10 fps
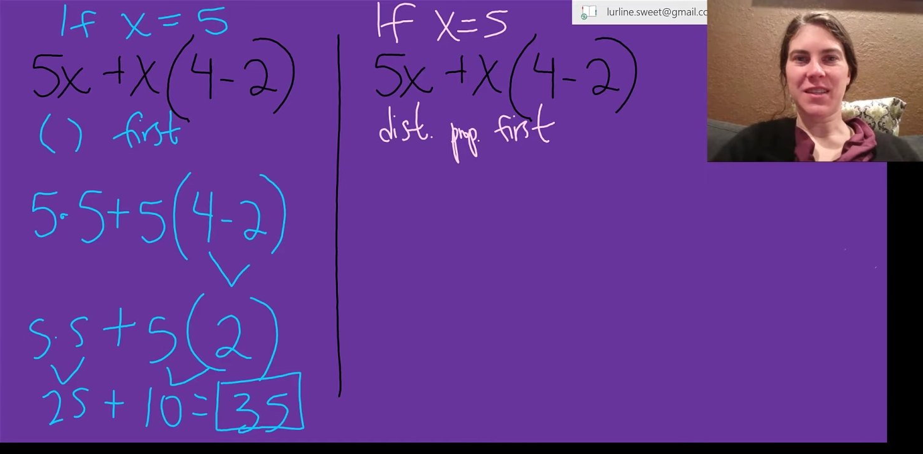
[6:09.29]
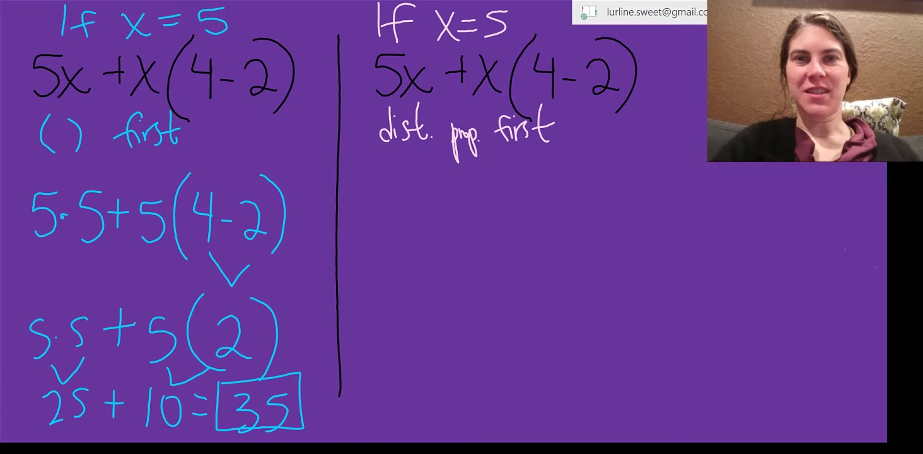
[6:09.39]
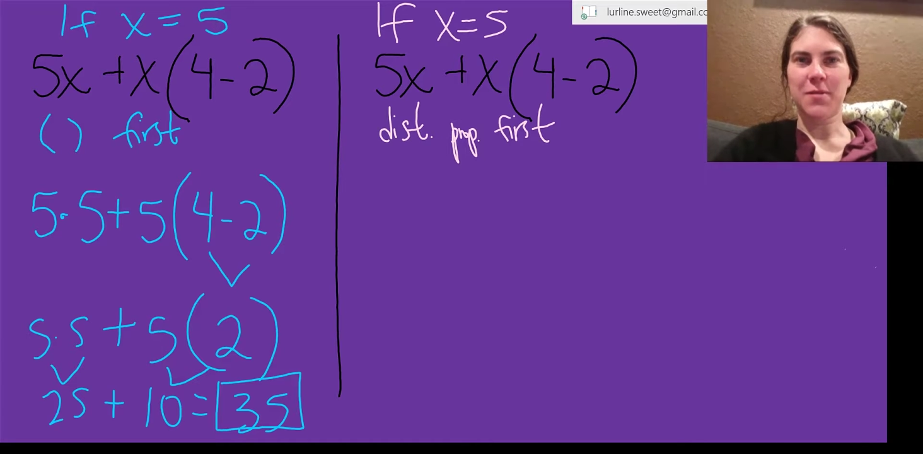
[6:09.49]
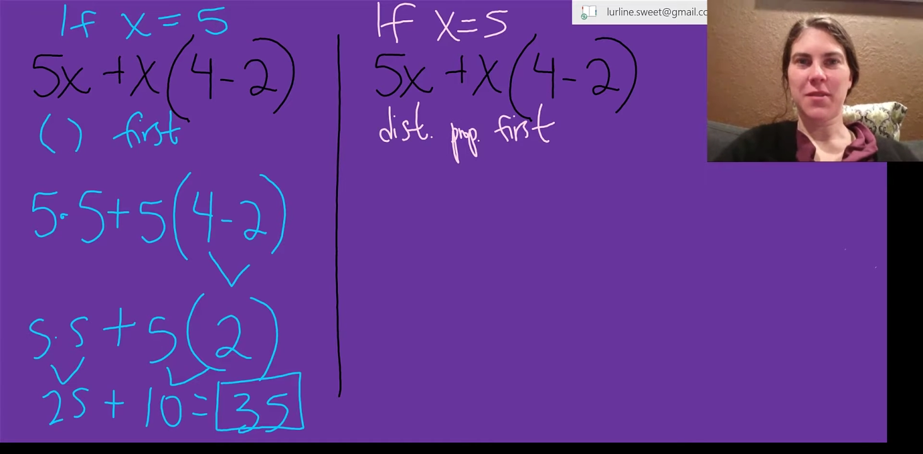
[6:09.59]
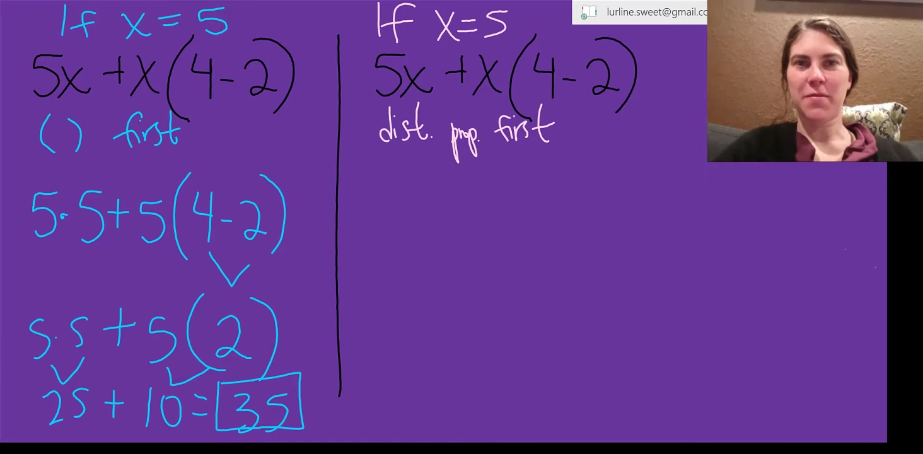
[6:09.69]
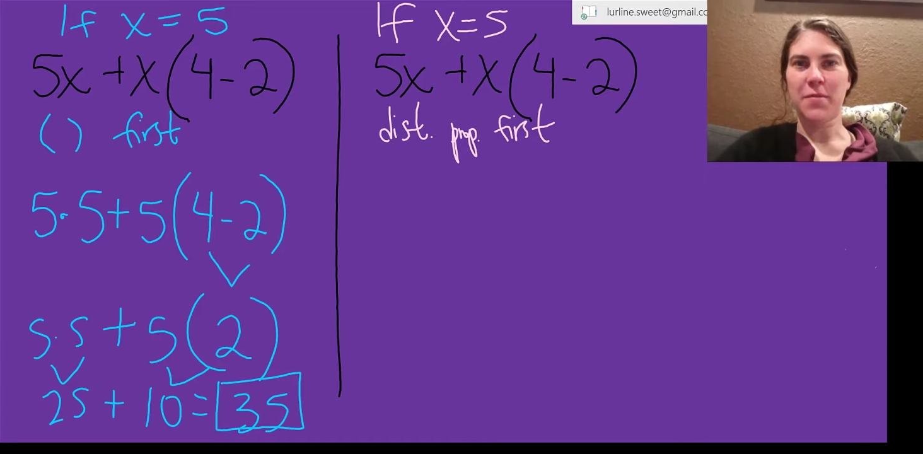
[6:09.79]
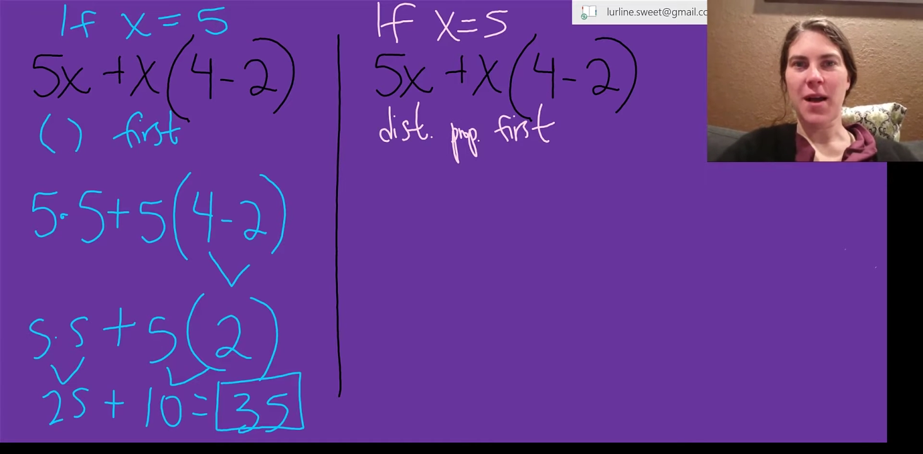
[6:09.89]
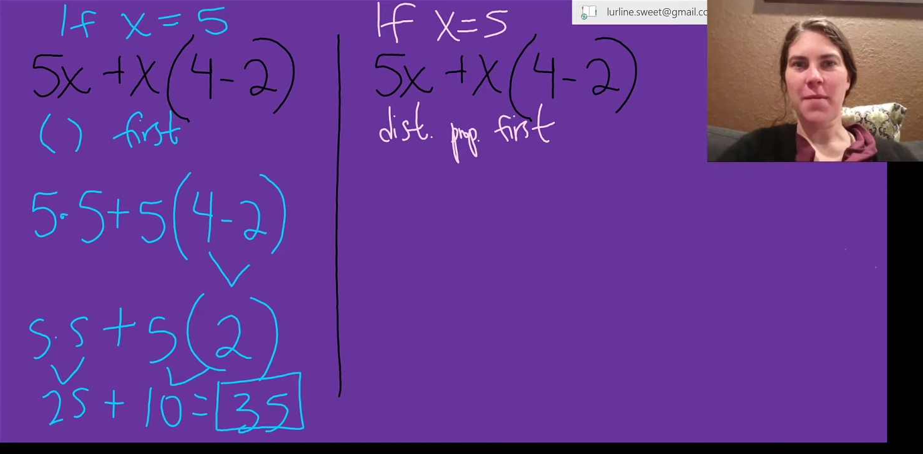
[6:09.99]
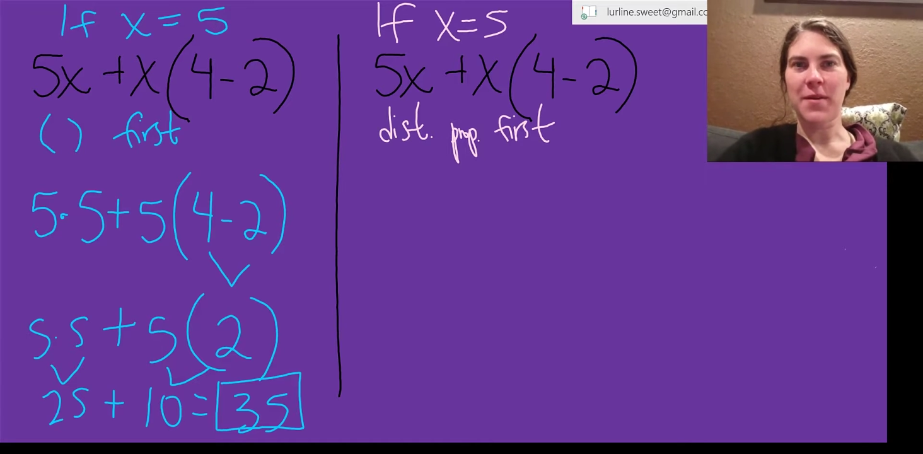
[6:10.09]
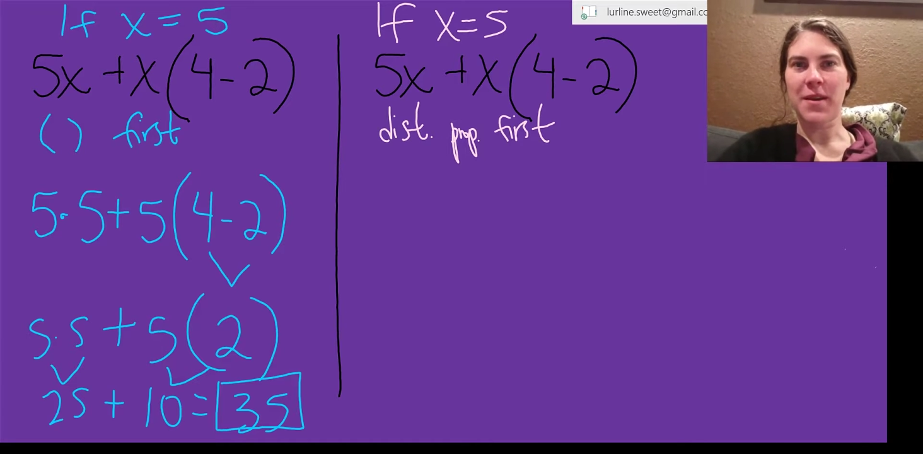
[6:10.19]
the
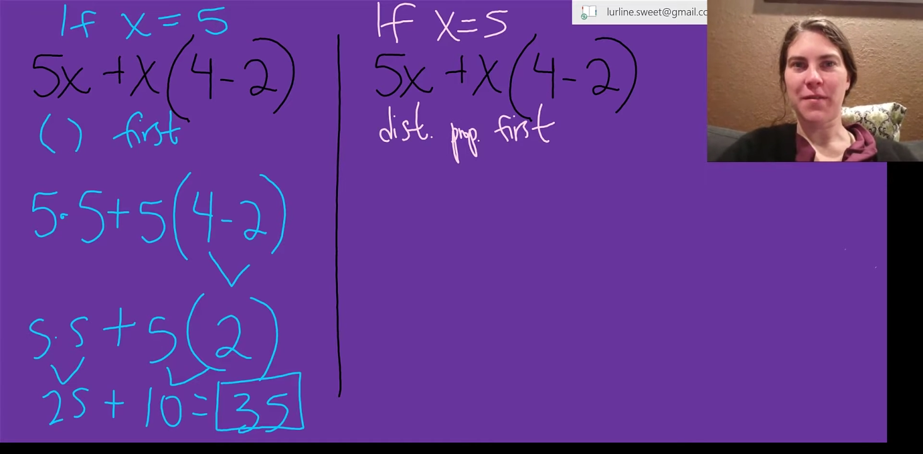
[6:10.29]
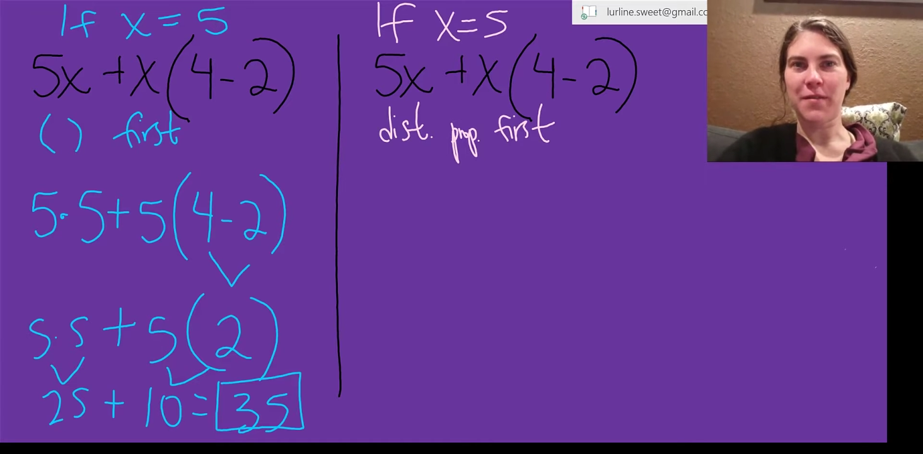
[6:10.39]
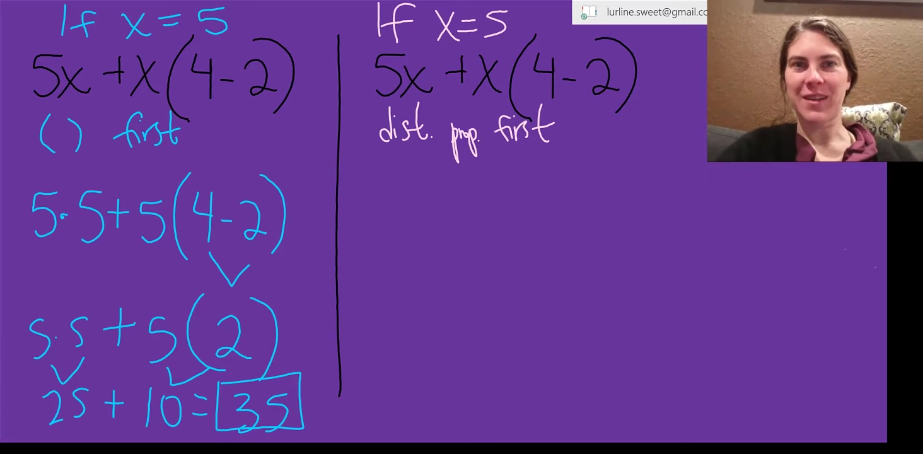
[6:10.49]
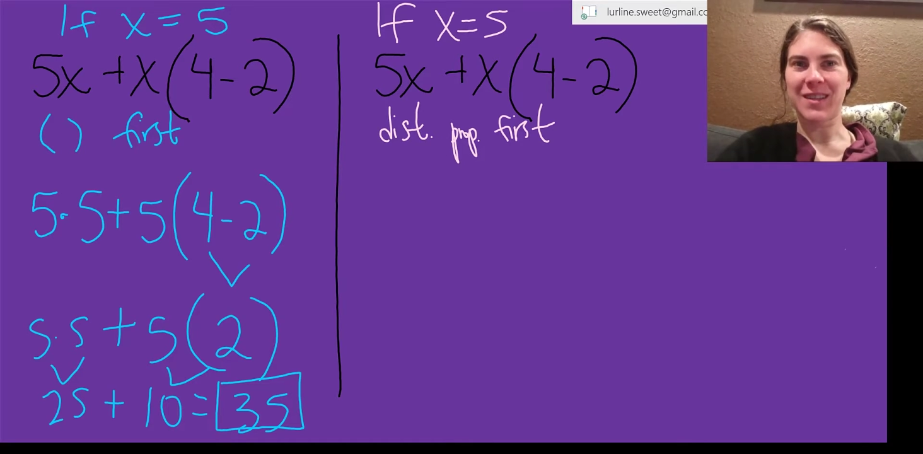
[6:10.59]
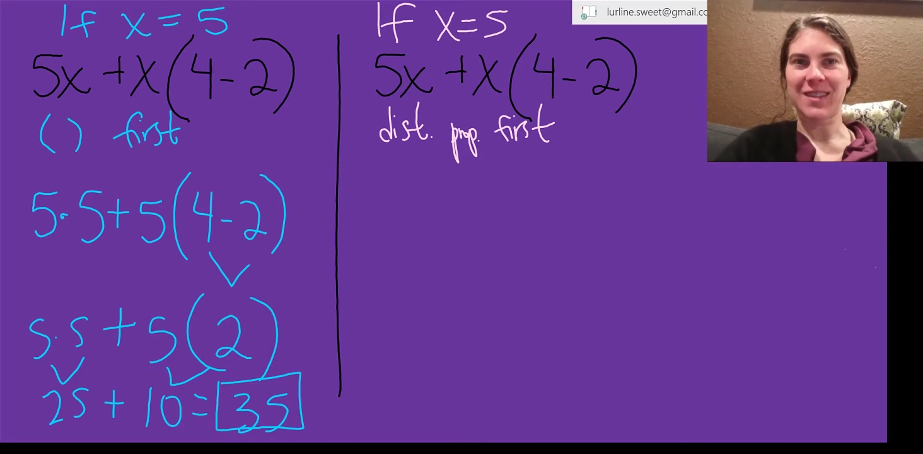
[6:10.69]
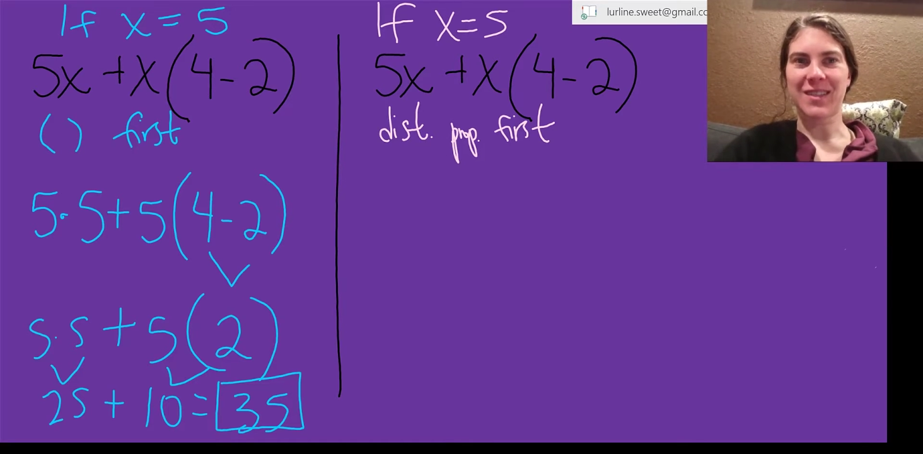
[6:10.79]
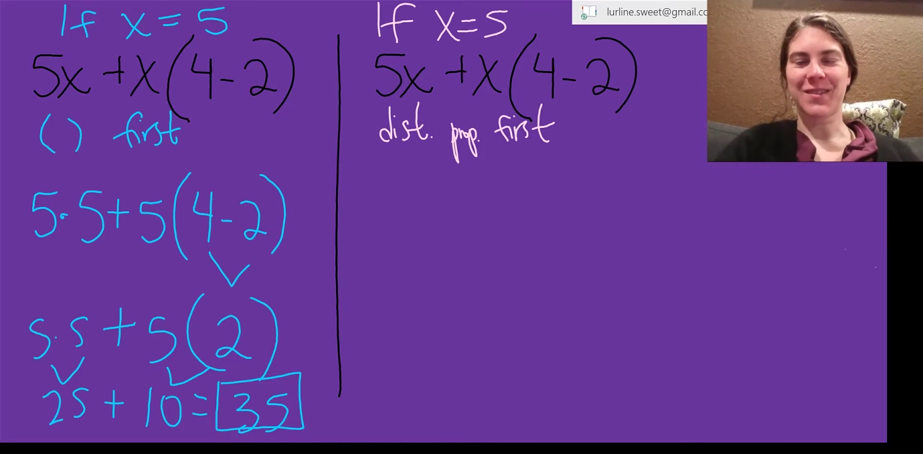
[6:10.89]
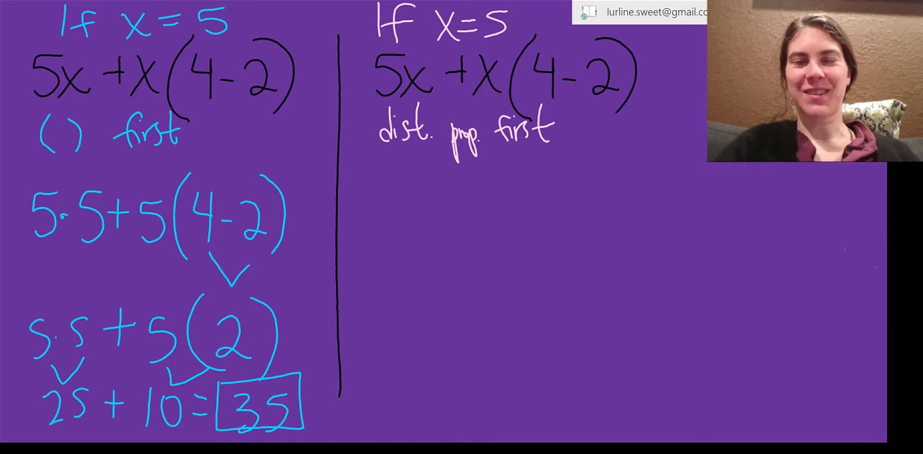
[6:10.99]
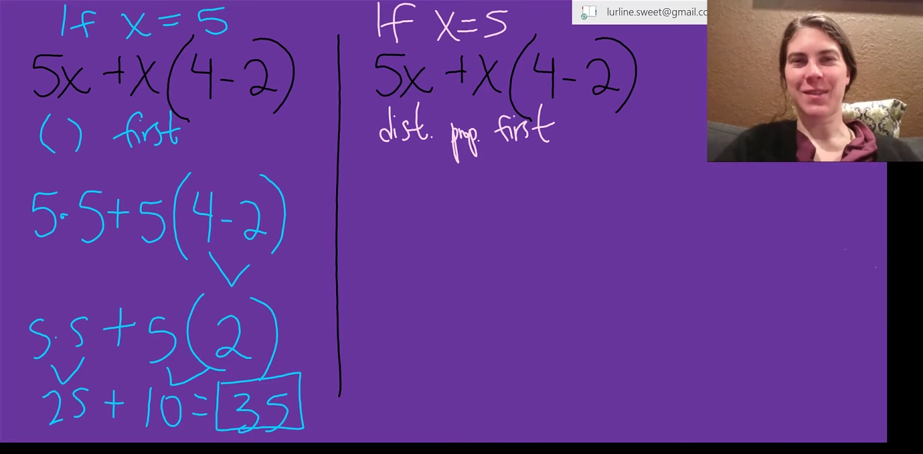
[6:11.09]
distributive property first.